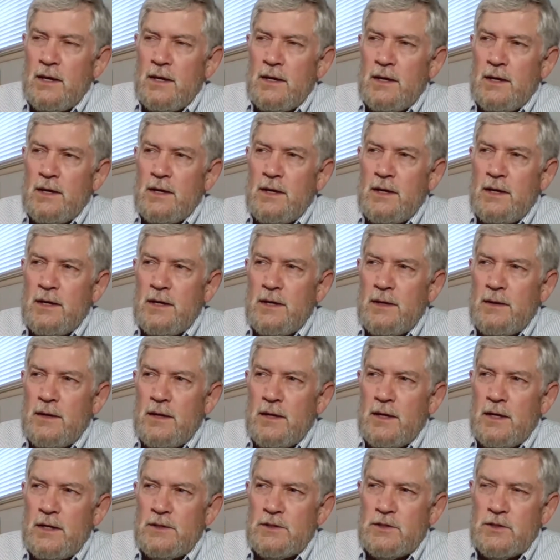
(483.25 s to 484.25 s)

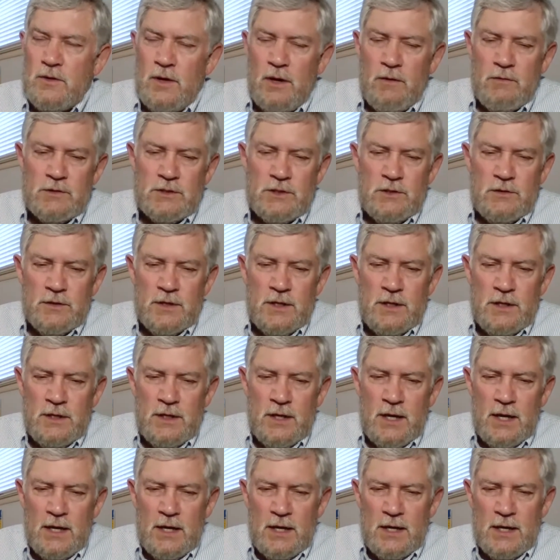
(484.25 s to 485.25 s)
And so I was
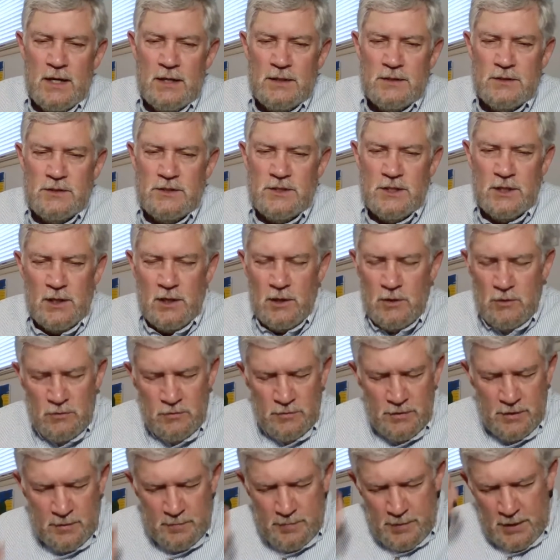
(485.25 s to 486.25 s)
looking at
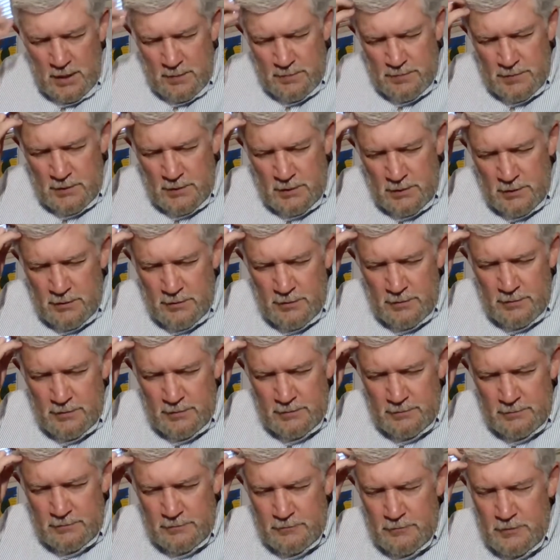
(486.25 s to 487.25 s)
Zillow, the popular
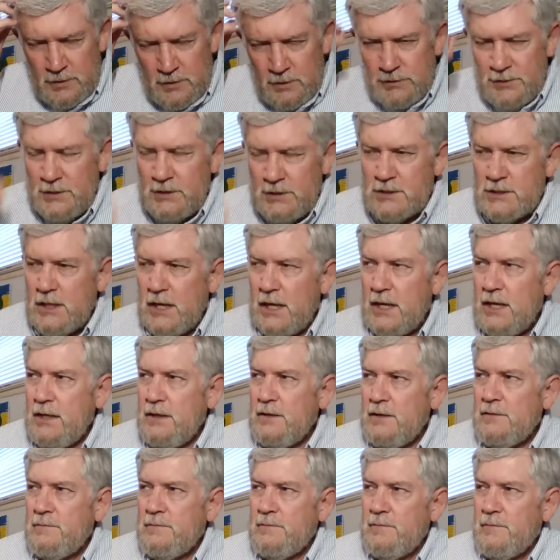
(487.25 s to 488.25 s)
realty
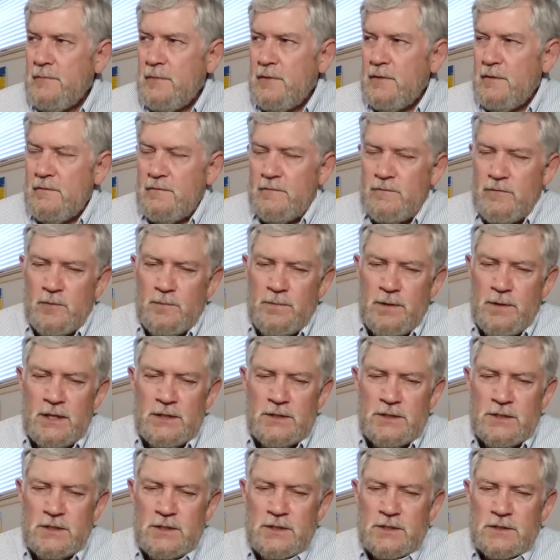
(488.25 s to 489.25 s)
site, for
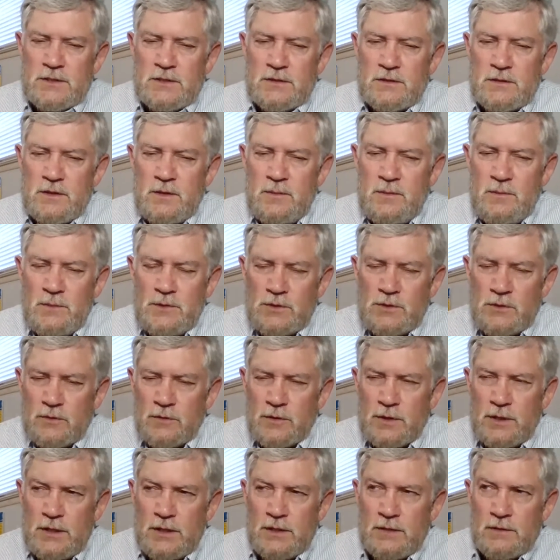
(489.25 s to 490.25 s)
places in
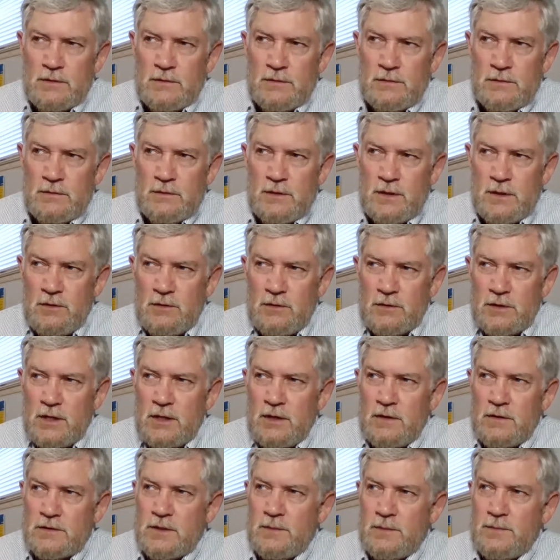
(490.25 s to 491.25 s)
Missouri and
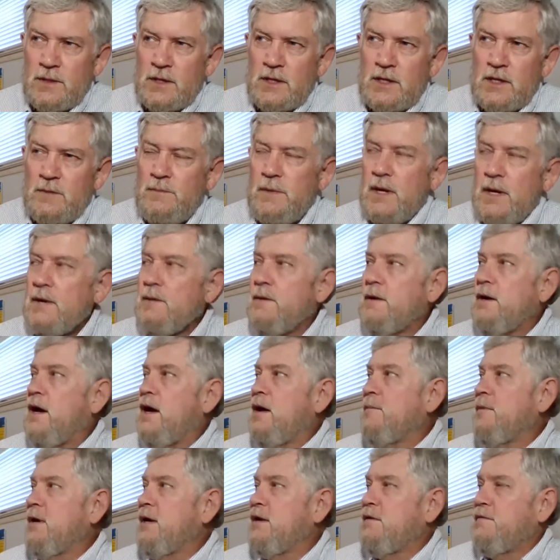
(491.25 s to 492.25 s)
looking at something I
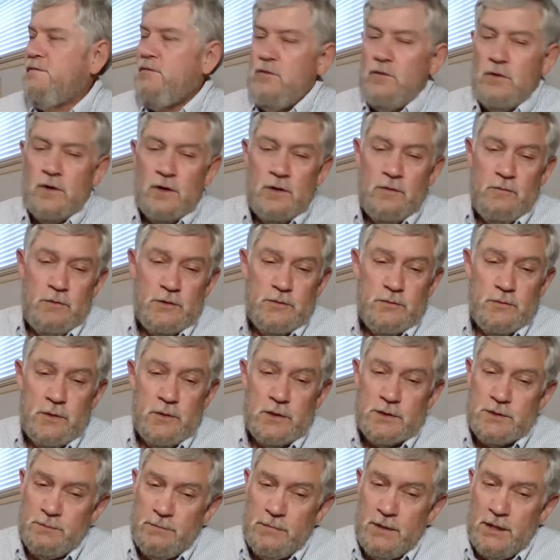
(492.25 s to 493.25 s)
might afford, which
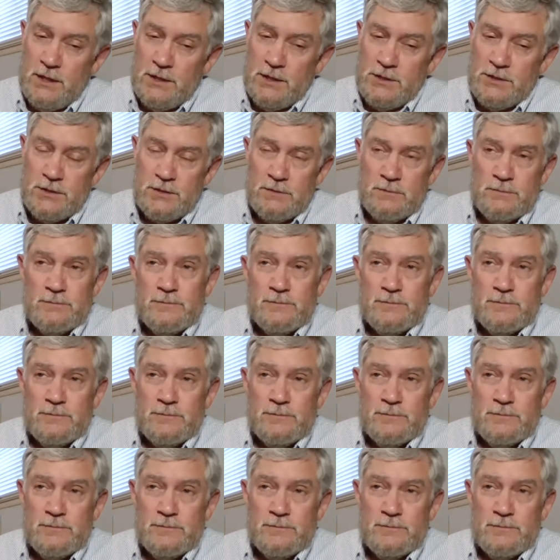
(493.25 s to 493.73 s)
wasn't much